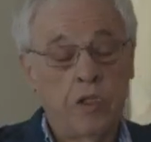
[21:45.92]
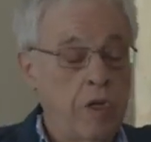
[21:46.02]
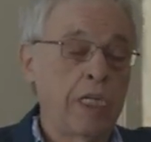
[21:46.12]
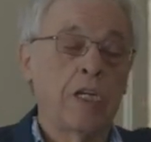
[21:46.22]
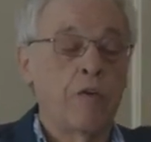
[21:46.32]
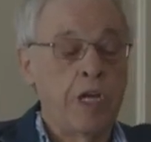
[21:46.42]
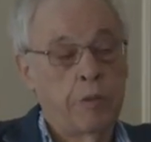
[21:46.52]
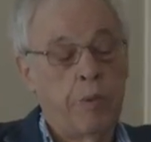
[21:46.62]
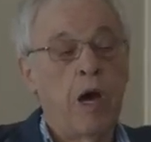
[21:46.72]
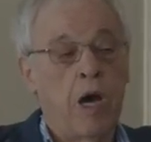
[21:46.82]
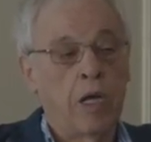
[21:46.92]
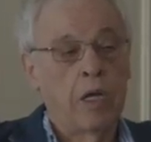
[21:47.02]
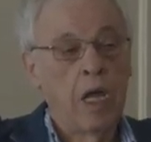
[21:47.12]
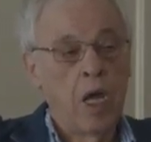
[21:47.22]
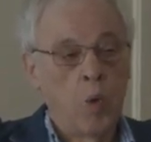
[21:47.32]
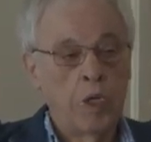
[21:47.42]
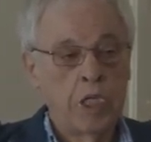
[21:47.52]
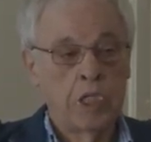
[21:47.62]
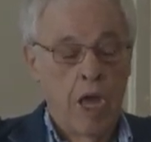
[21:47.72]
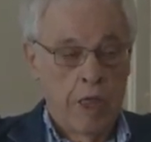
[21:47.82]
30 degrees apart, which
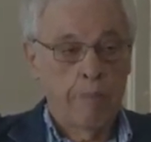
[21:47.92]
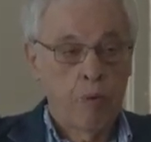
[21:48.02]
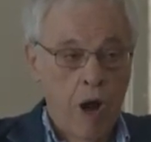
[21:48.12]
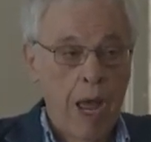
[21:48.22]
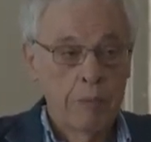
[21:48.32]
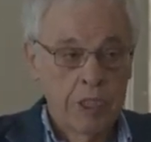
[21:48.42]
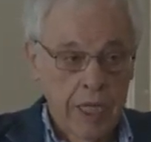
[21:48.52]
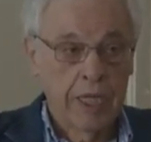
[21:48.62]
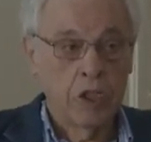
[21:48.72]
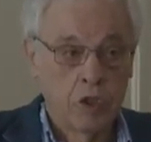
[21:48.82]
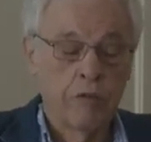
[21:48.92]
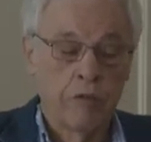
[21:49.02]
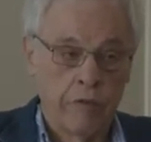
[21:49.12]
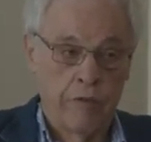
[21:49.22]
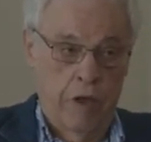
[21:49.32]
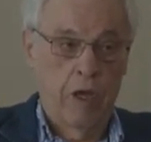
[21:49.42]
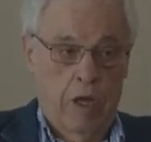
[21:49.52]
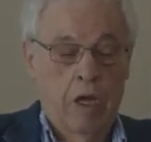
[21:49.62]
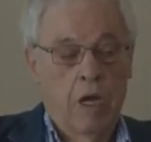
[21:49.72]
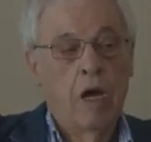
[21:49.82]
is the prime signature of the,
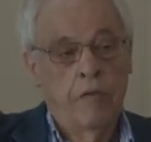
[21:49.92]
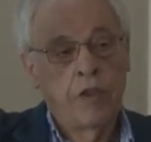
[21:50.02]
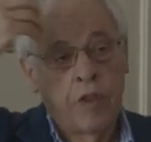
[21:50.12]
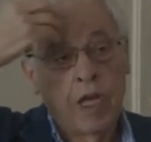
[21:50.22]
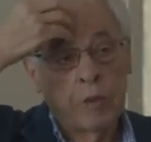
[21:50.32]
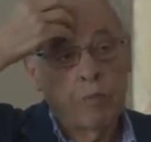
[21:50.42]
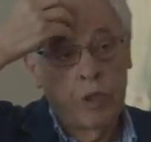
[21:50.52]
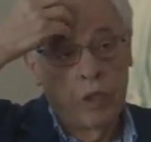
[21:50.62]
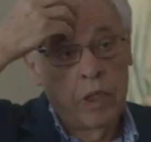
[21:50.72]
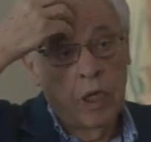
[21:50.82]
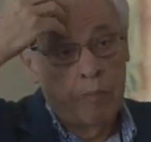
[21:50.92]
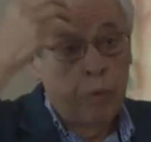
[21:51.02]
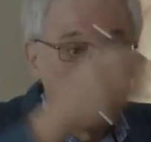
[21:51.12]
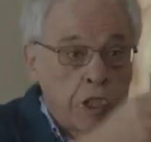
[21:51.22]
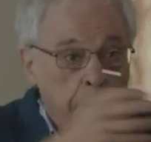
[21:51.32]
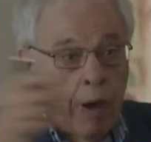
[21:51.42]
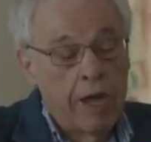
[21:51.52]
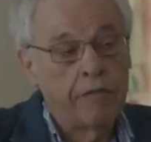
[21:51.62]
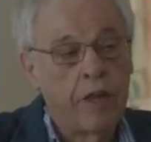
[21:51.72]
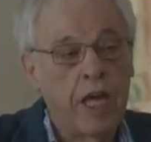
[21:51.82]
of the things you know, boosted by
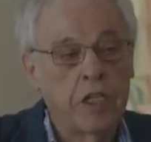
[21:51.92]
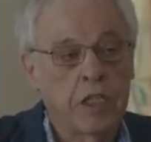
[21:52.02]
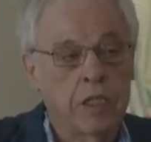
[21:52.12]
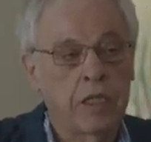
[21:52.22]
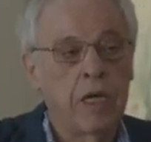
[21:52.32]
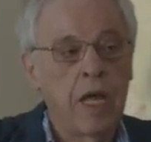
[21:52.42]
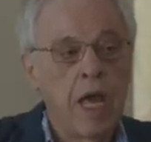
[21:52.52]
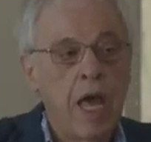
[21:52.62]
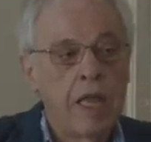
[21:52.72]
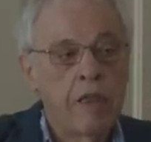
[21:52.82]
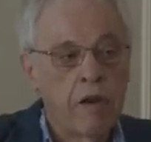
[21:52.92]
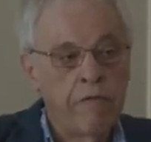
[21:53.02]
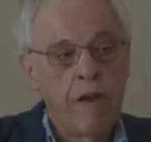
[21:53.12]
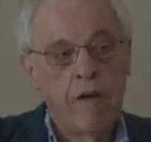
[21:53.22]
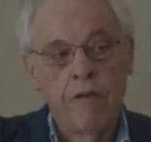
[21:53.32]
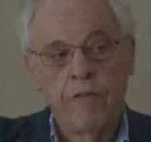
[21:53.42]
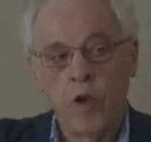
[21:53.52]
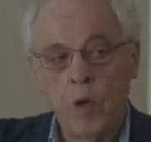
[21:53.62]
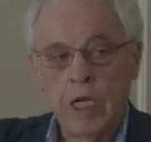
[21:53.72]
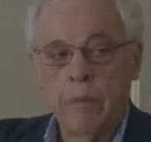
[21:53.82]
inflation, there are very
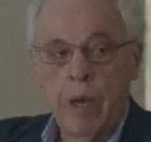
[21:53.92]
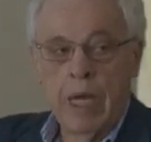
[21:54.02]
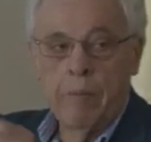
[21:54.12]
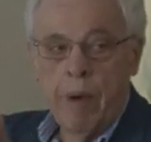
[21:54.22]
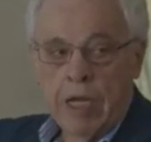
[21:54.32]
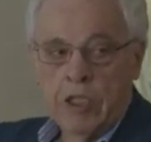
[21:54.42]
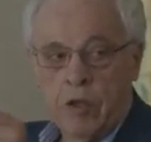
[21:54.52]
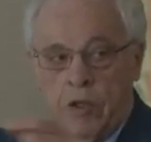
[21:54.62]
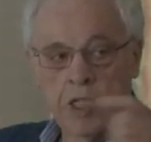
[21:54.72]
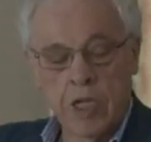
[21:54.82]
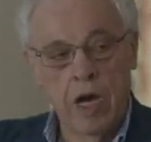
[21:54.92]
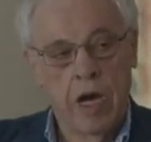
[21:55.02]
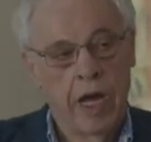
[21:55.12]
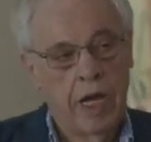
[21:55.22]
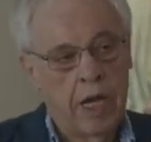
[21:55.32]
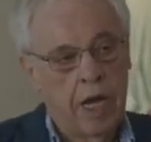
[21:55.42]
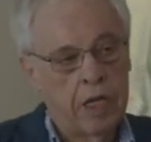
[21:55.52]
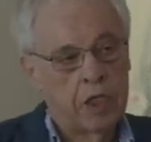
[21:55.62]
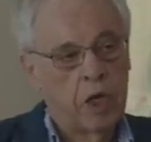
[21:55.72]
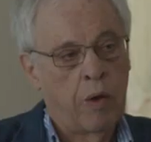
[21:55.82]
few independent patches on the sky.
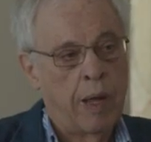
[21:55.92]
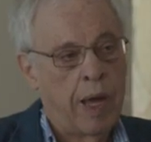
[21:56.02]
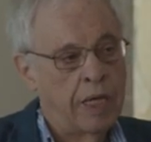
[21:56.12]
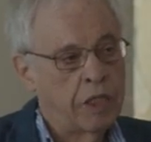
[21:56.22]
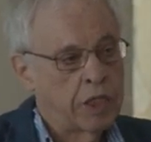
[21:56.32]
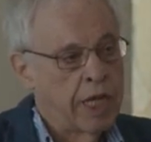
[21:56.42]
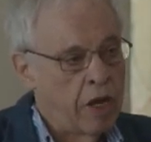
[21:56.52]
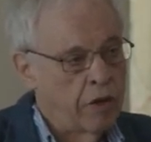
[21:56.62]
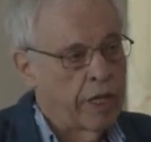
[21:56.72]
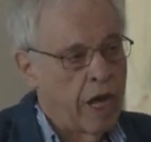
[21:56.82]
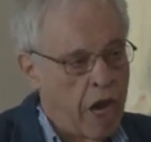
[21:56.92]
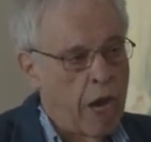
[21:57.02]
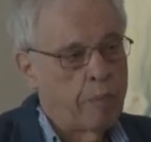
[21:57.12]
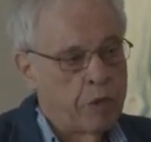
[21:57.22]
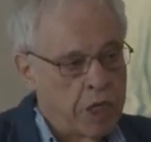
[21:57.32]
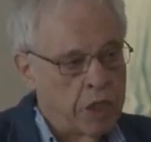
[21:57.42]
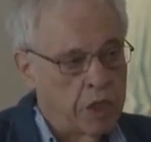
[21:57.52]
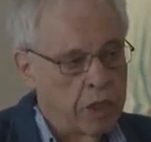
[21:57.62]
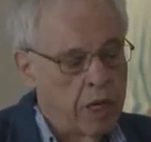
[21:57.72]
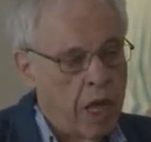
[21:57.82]
And so I, I just cannot get high
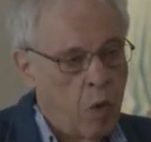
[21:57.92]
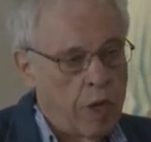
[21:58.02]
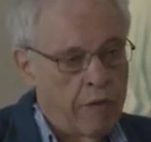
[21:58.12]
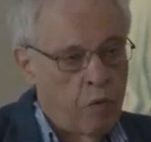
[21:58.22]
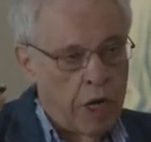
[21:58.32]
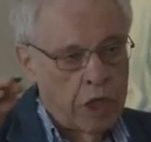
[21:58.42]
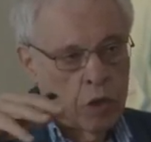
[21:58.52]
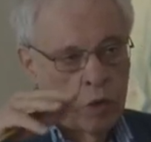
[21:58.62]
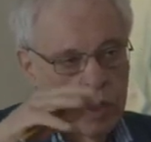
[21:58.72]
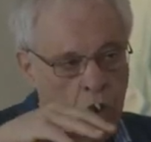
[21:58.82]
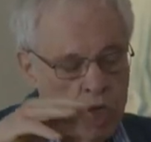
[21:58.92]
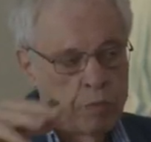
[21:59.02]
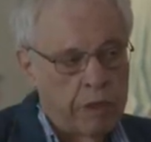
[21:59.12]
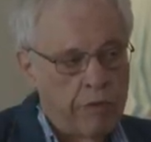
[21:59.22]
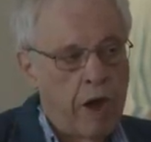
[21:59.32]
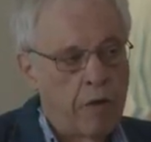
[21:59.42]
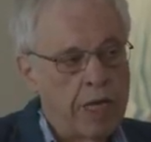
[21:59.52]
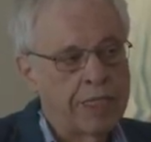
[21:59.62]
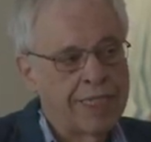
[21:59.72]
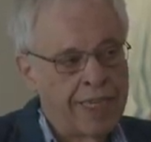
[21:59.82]
precision. We have what is called cosmic
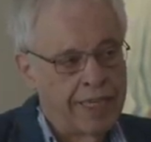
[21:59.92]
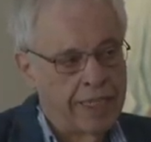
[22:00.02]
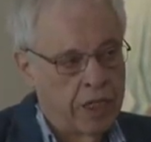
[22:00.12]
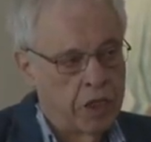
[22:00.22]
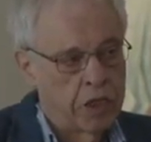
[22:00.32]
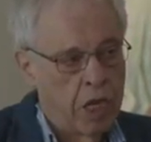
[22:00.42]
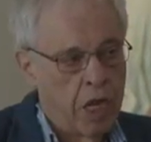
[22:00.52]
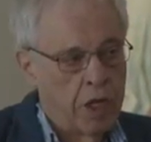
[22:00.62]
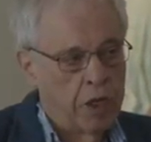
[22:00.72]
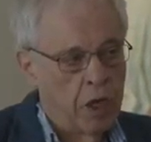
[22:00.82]
variance killing us. You